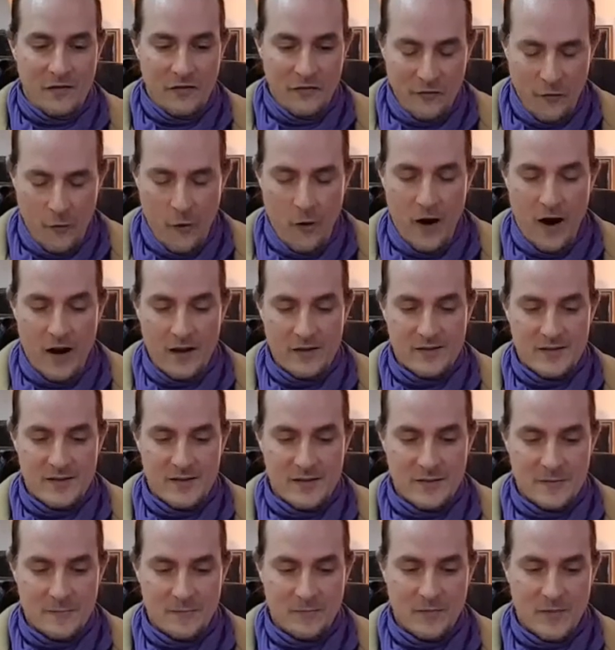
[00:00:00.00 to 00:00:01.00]
for
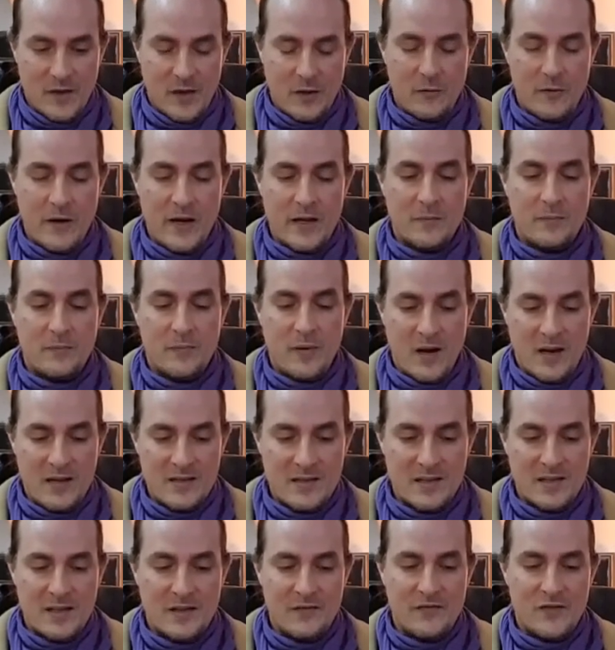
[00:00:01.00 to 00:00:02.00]
us, create
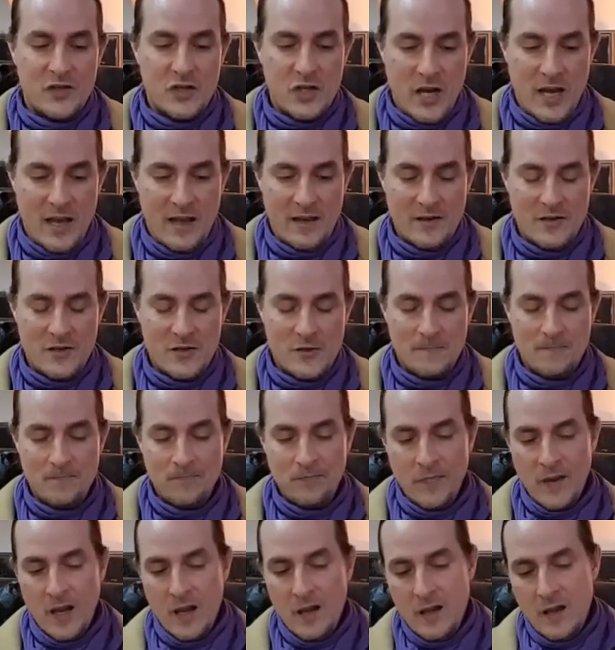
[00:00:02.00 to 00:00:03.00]
positive change.
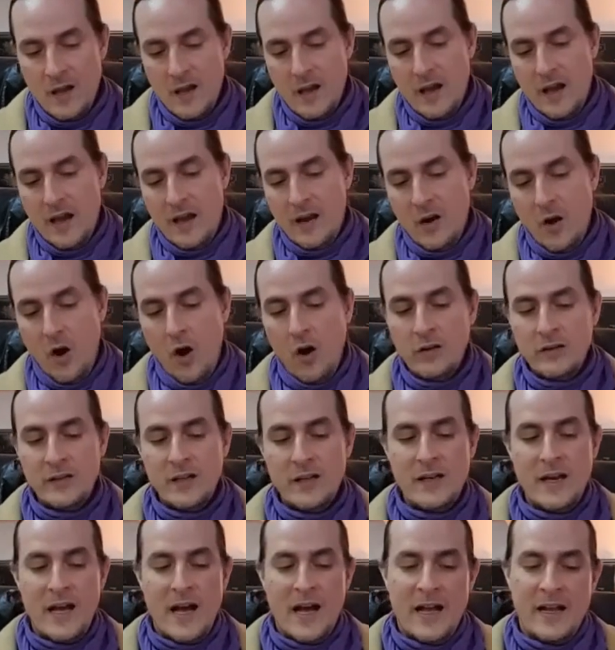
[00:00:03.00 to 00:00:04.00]
And on
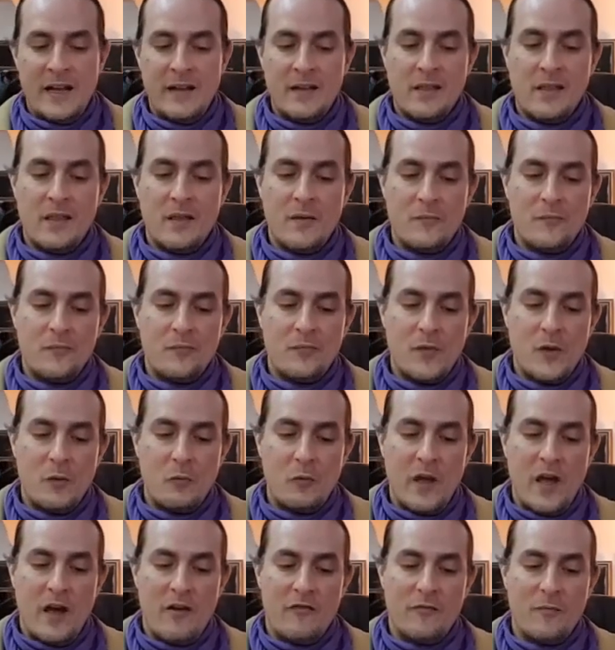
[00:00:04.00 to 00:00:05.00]
the ninth,
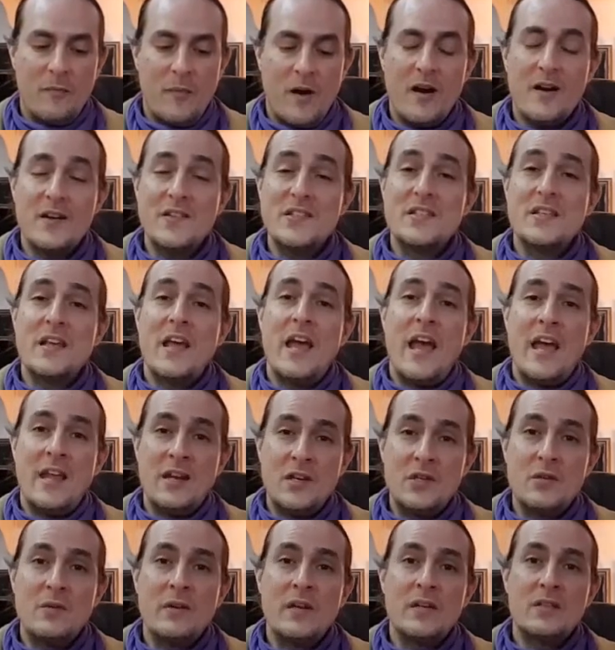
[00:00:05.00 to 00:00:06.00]
we have Mars
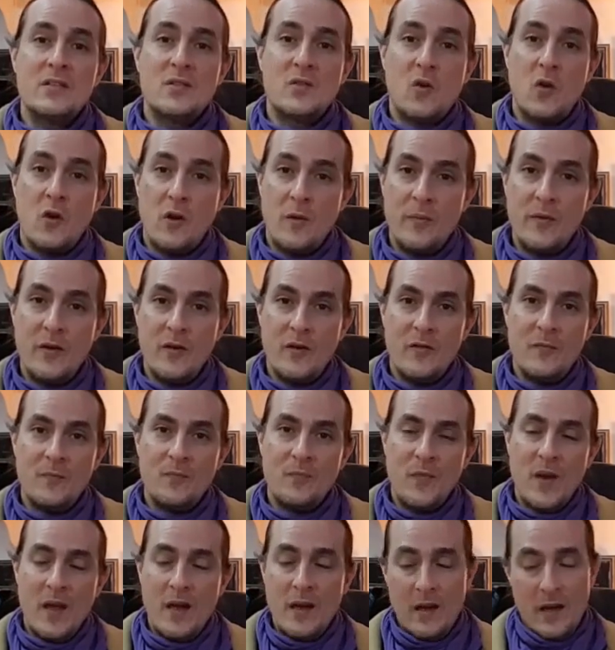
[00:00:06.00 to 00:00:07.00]
entering Scorpio.
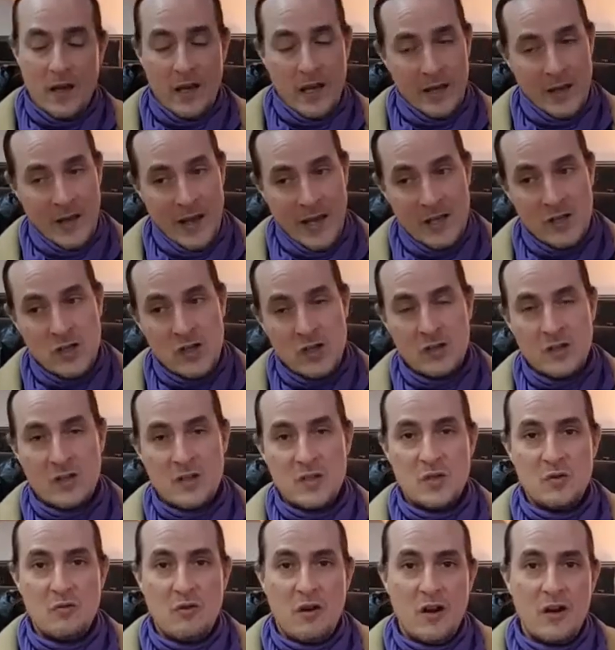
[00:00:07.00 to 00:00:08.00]
In ancient
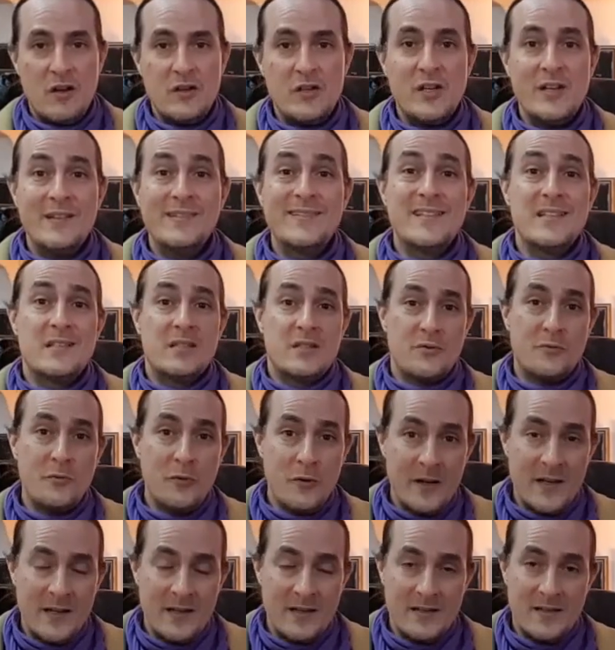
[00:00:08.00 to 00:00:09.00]
astrology, it's its
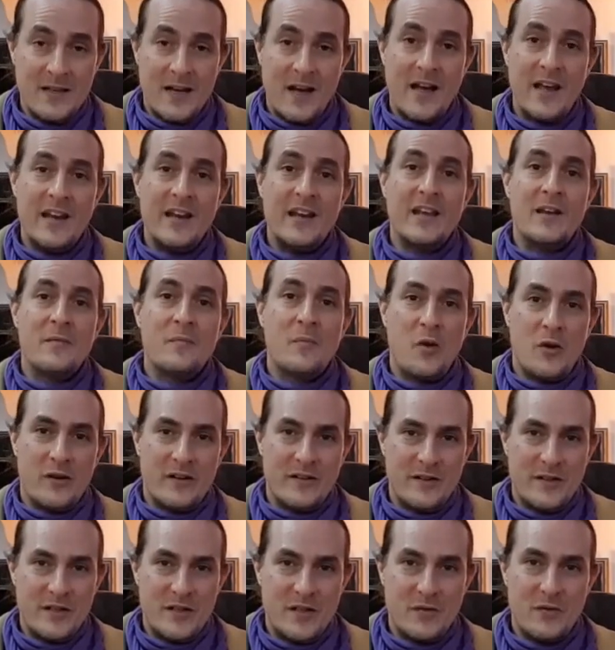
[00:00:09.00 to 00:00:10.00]
ruling sign. In
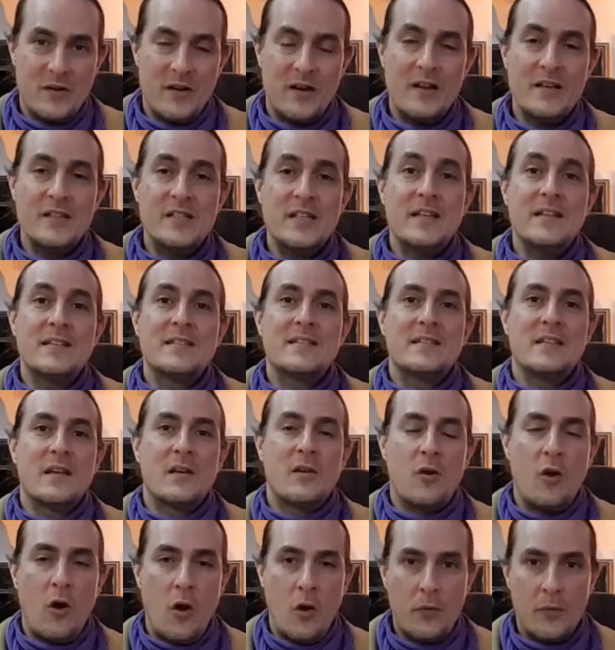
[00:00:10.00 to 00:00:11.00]
modern astrology, it's the
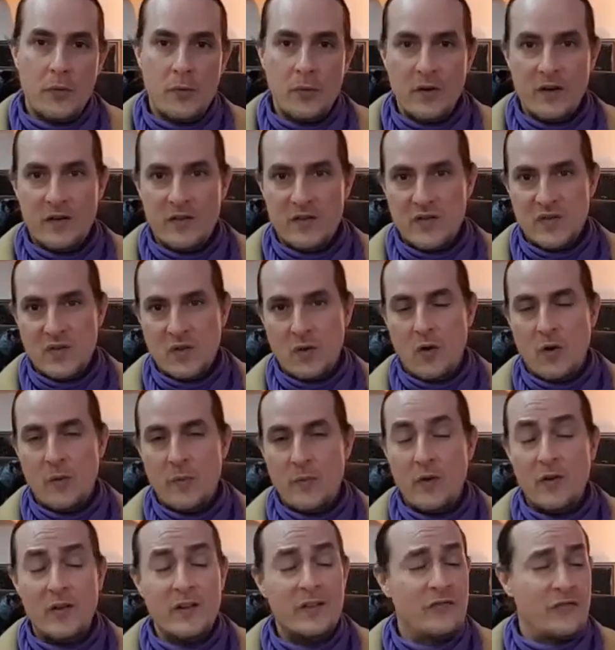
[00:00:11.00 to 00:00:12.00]
co-ruler of
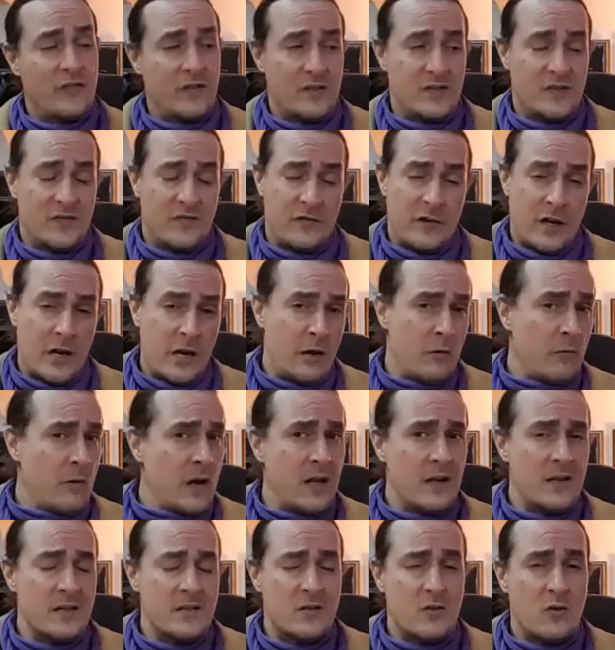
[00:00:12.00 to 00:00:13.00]
Scorpio. It feels very
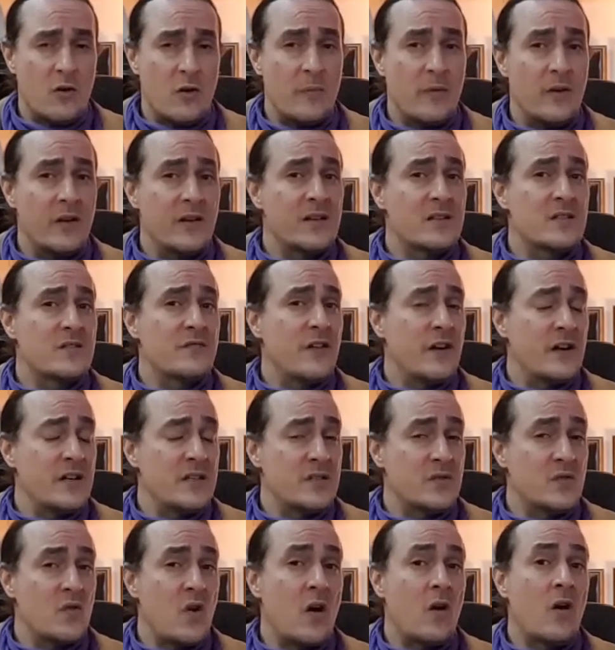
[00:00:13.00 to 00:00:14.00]
well in Scorpio, and it's very
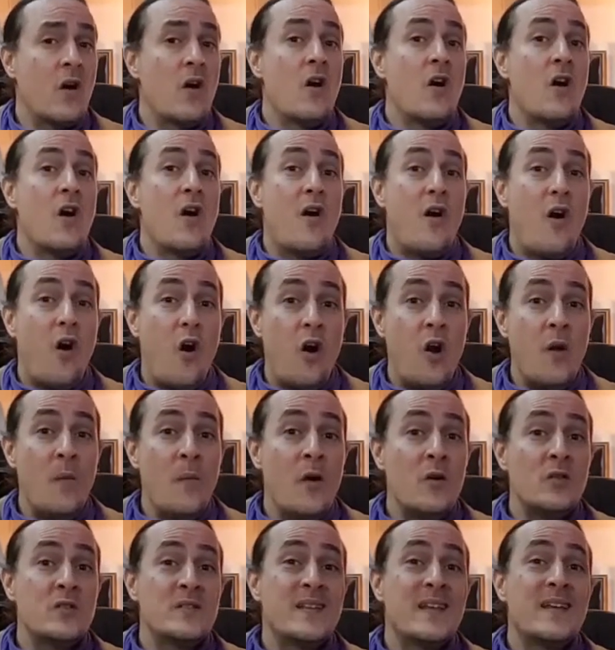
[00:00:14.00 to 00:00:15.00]
strong,
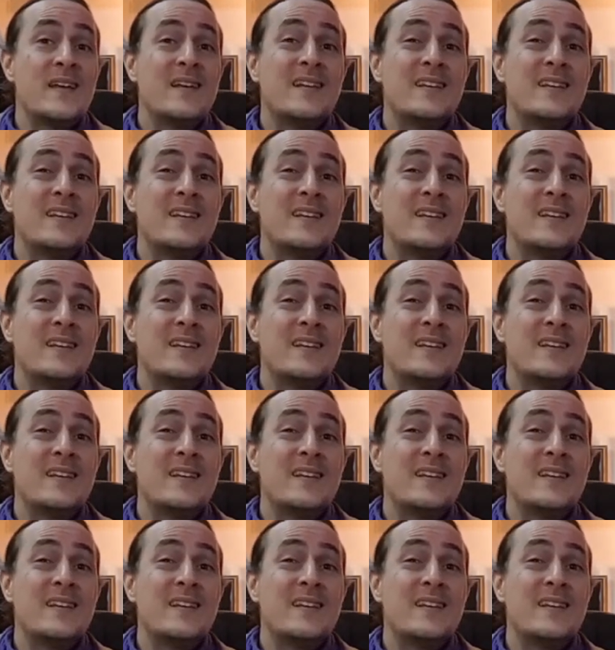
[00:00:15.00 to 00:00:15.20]
almost